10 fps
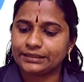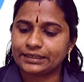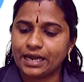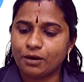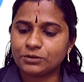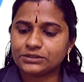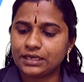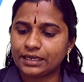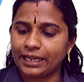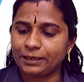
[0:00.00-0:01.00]
The
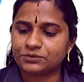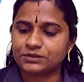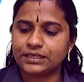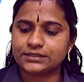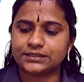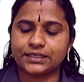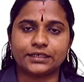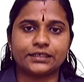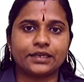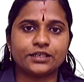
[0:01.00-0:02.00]
council helps these
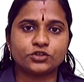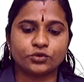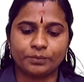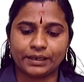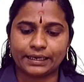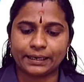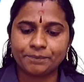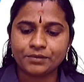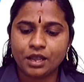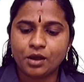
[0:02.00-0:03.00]
territories to
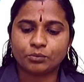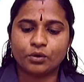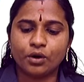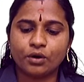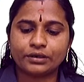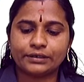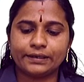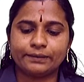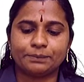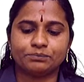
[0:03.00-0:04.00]
become more
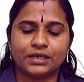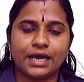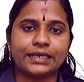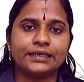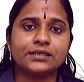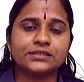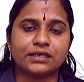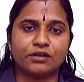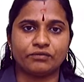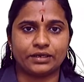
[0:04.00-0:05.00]
developed and
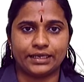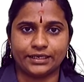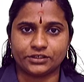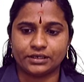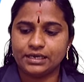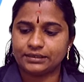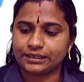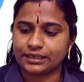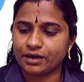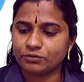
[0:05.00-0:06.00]
self-reliant.
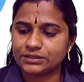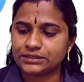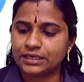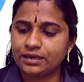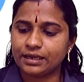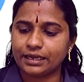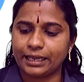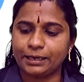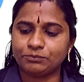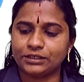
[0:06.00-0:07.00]
The council
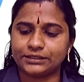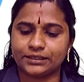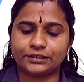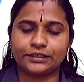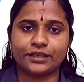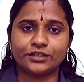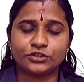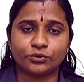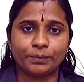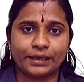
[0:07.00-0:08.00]
helps the
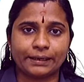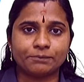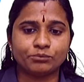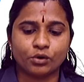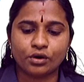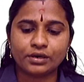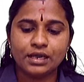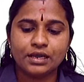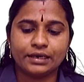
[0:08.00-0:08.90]
territories to become more